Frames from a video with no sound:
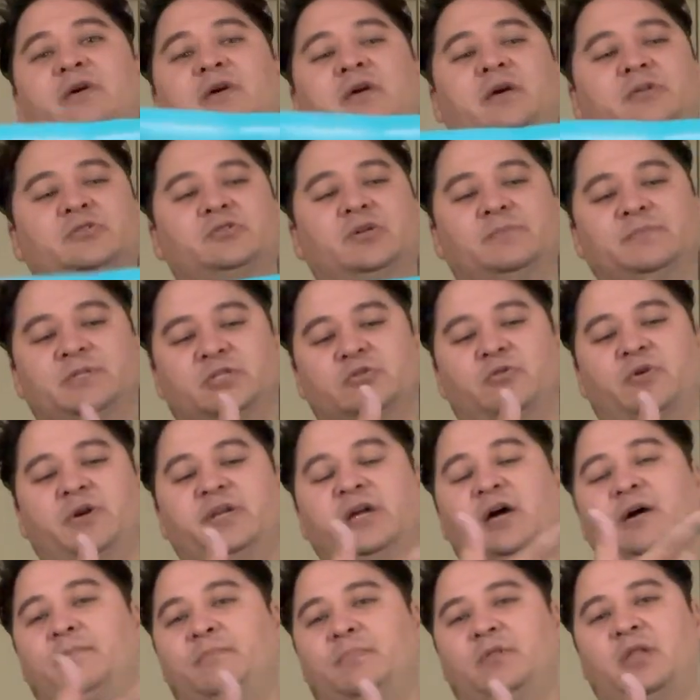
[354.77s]
So I'm just going
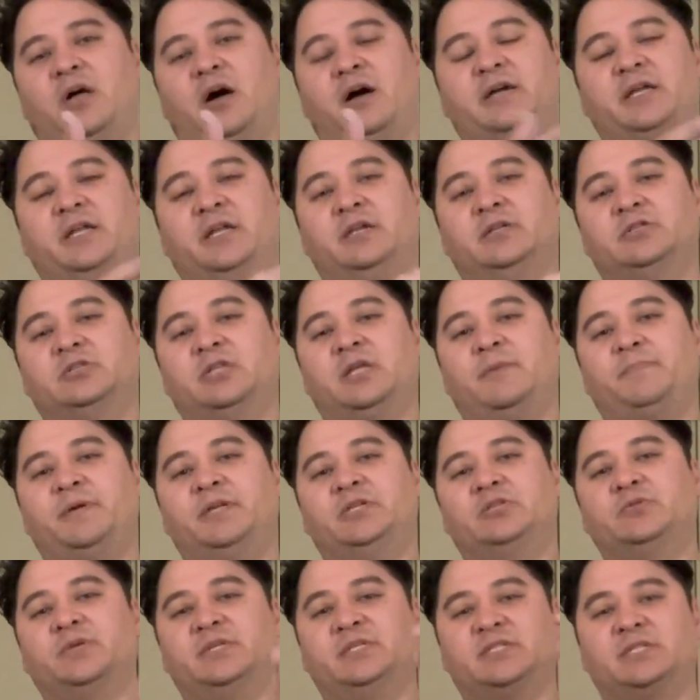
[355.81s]
up, locking it into the
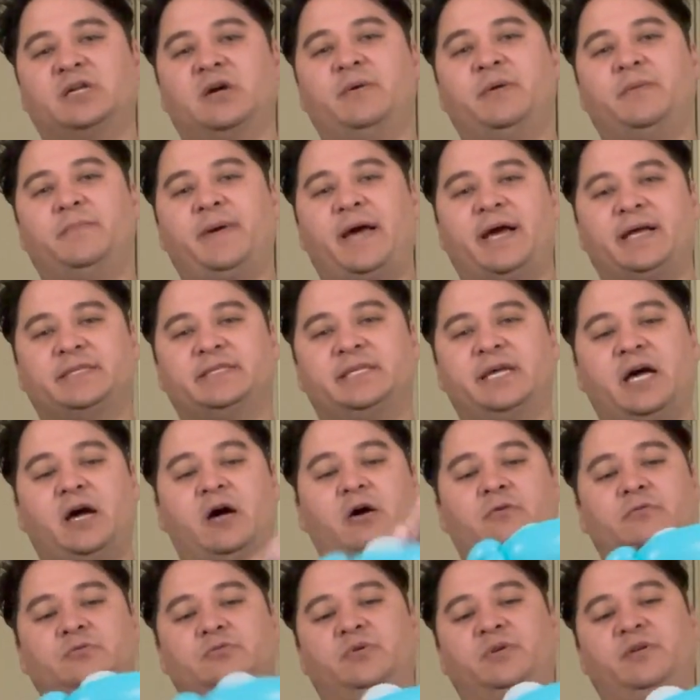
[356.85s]
pinch twist, coming back
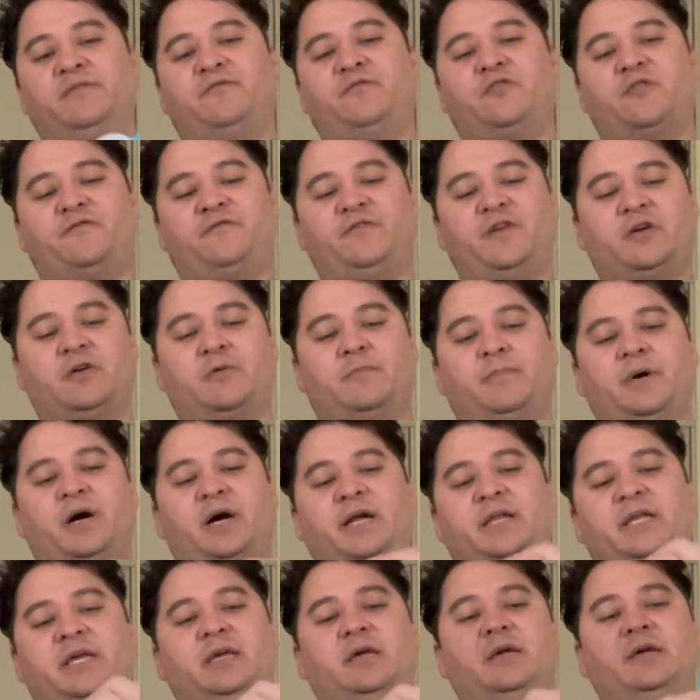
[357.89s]
down, doing a 4-finger
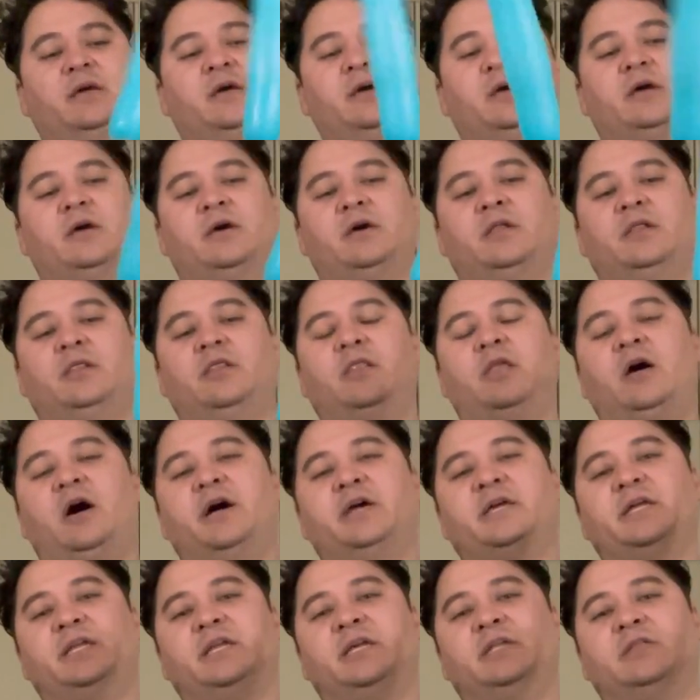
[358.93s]
body,
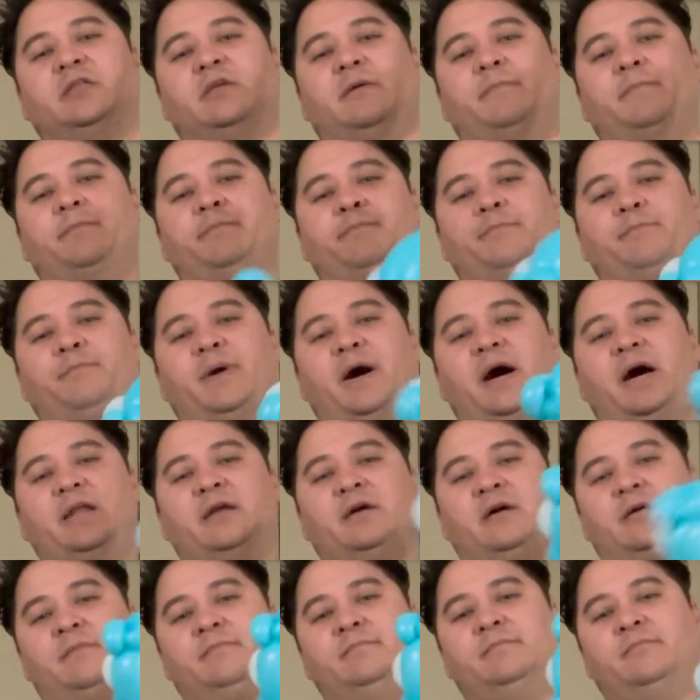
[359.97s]
locking in the
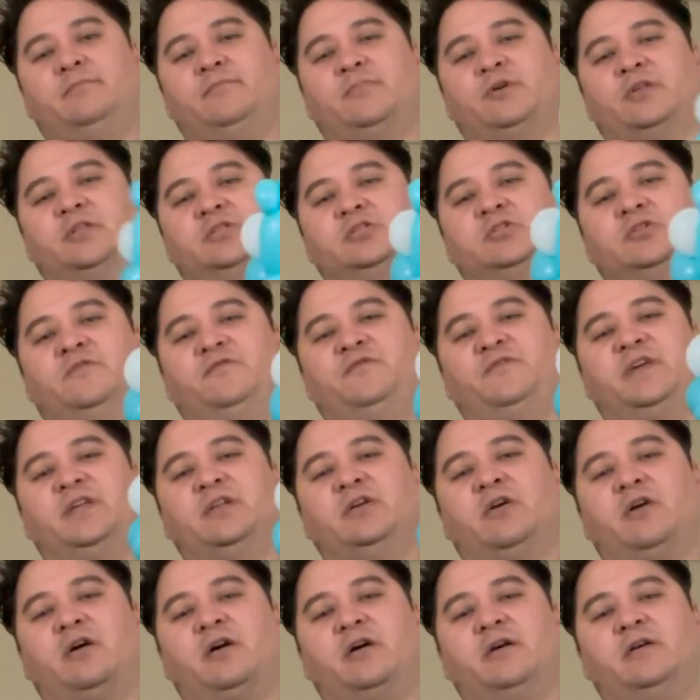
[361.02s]
bottom where the 2 feet
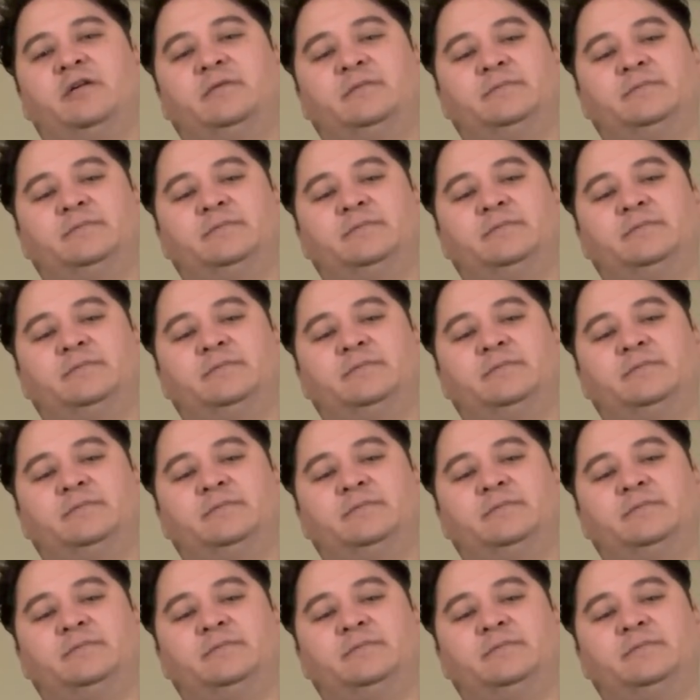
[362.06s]
are,